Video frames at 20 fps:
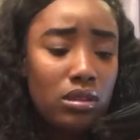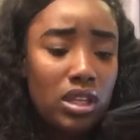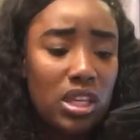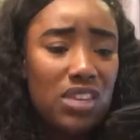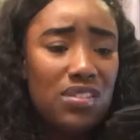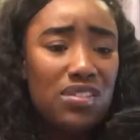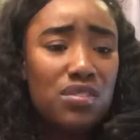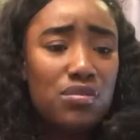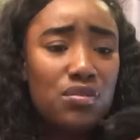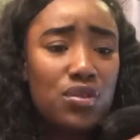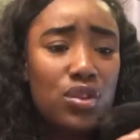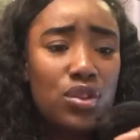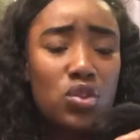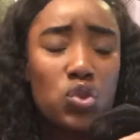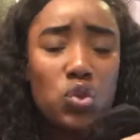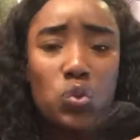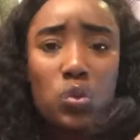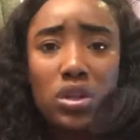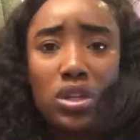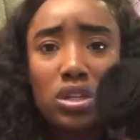even for the
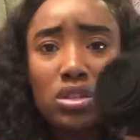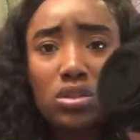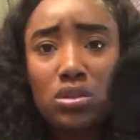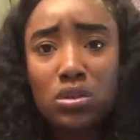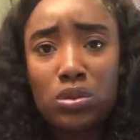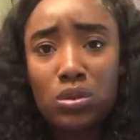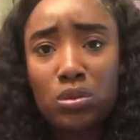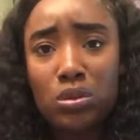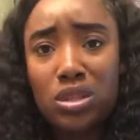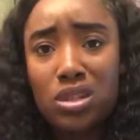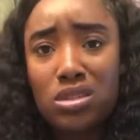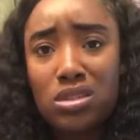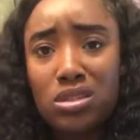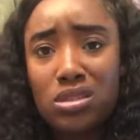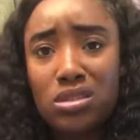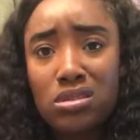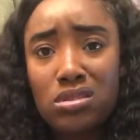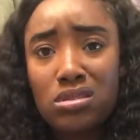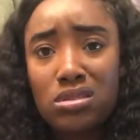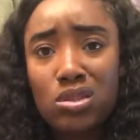22, this
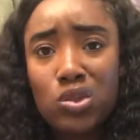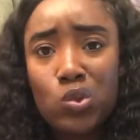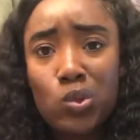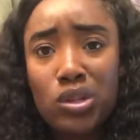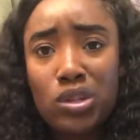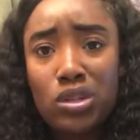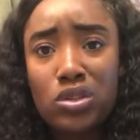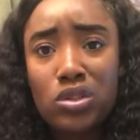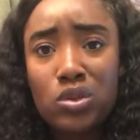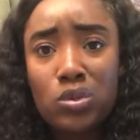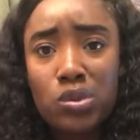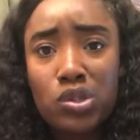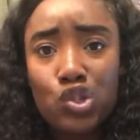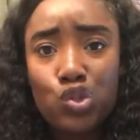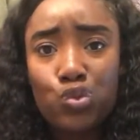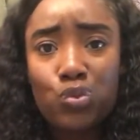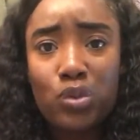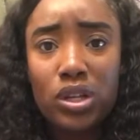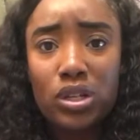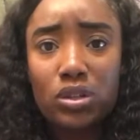is the 22
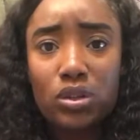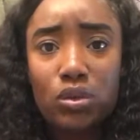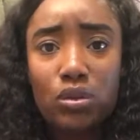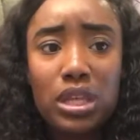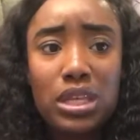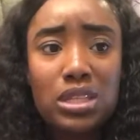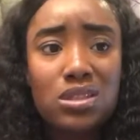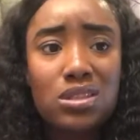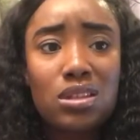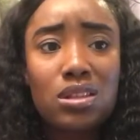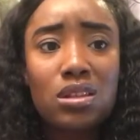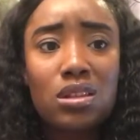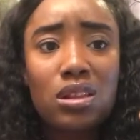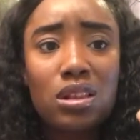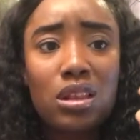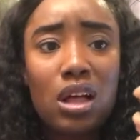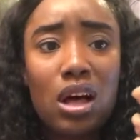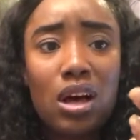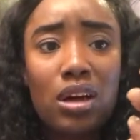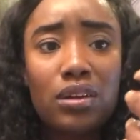inch bundle. That's a
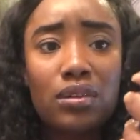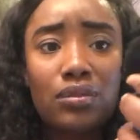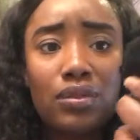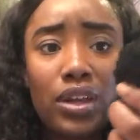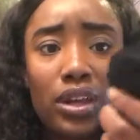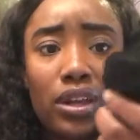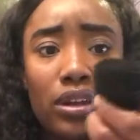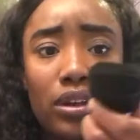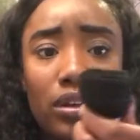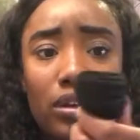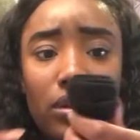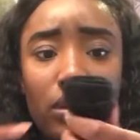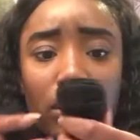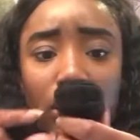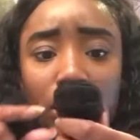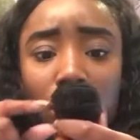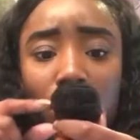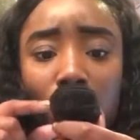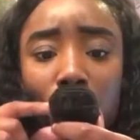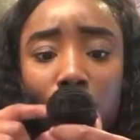lot of hair.
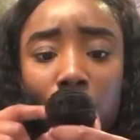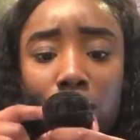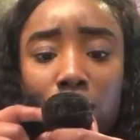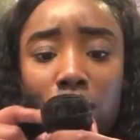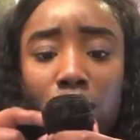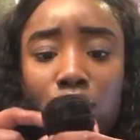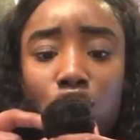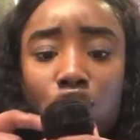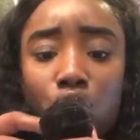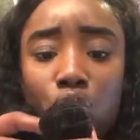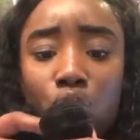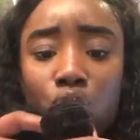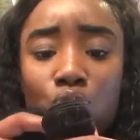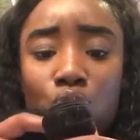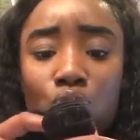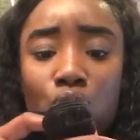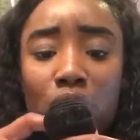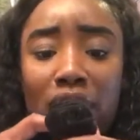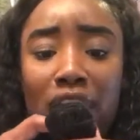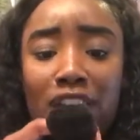They
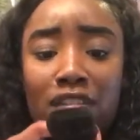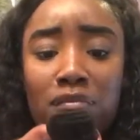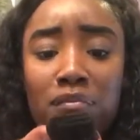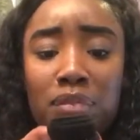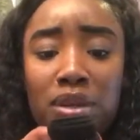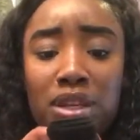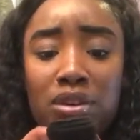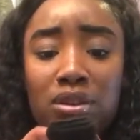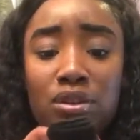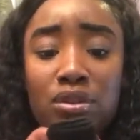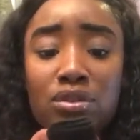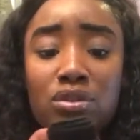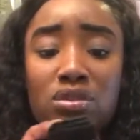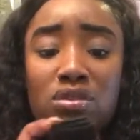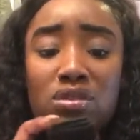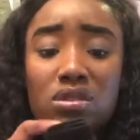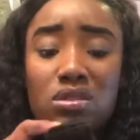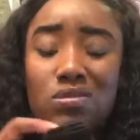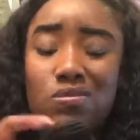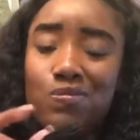do have
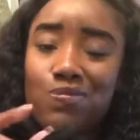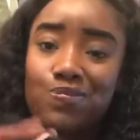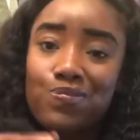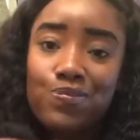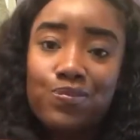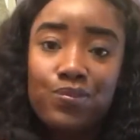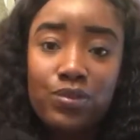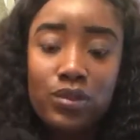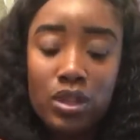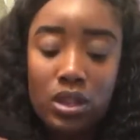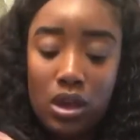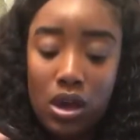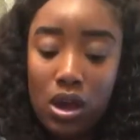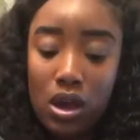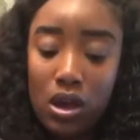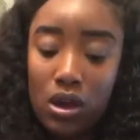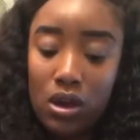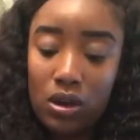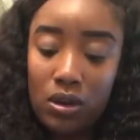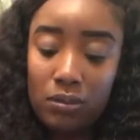beards
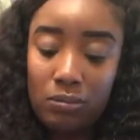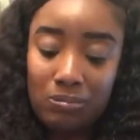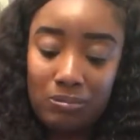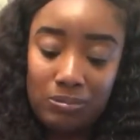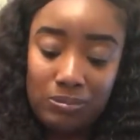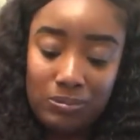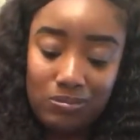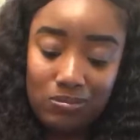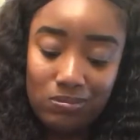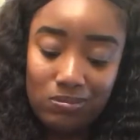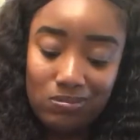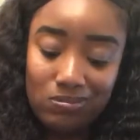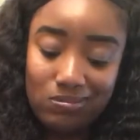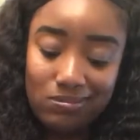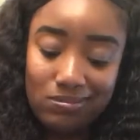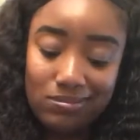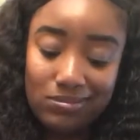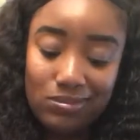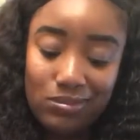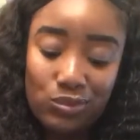um,
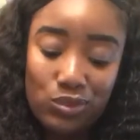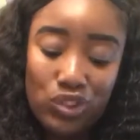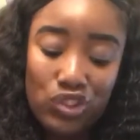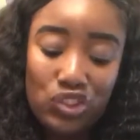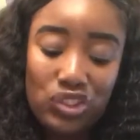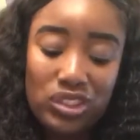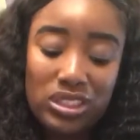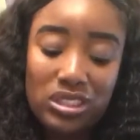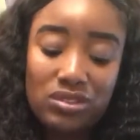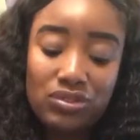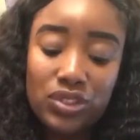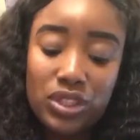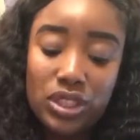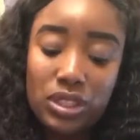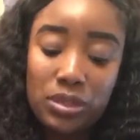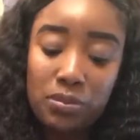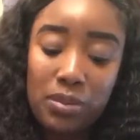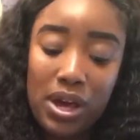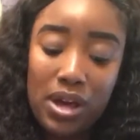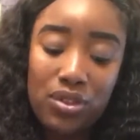which doesn't
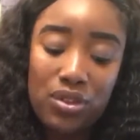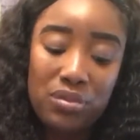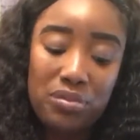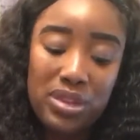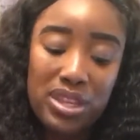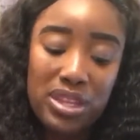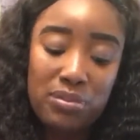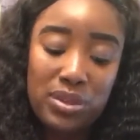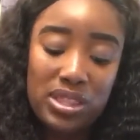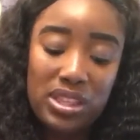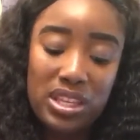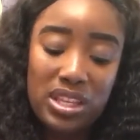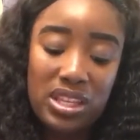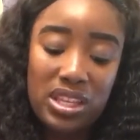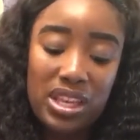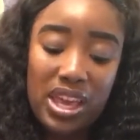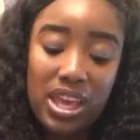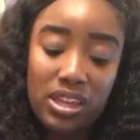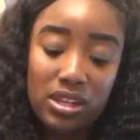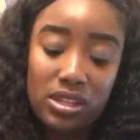really bother me, but they
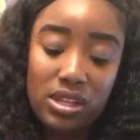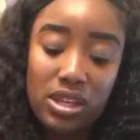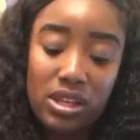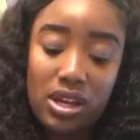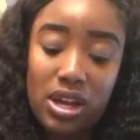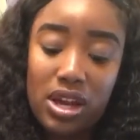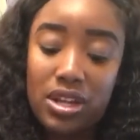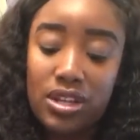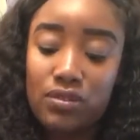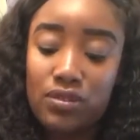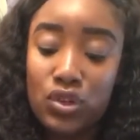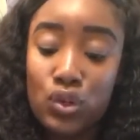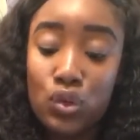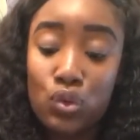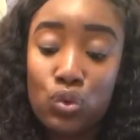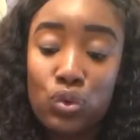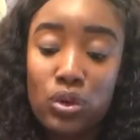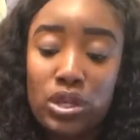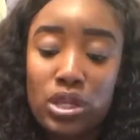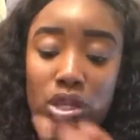can get kind of
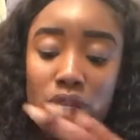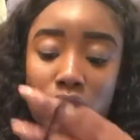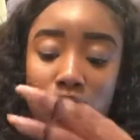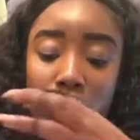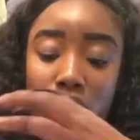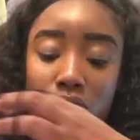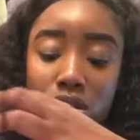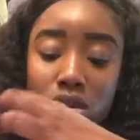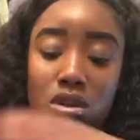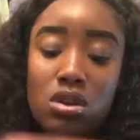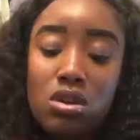annoying.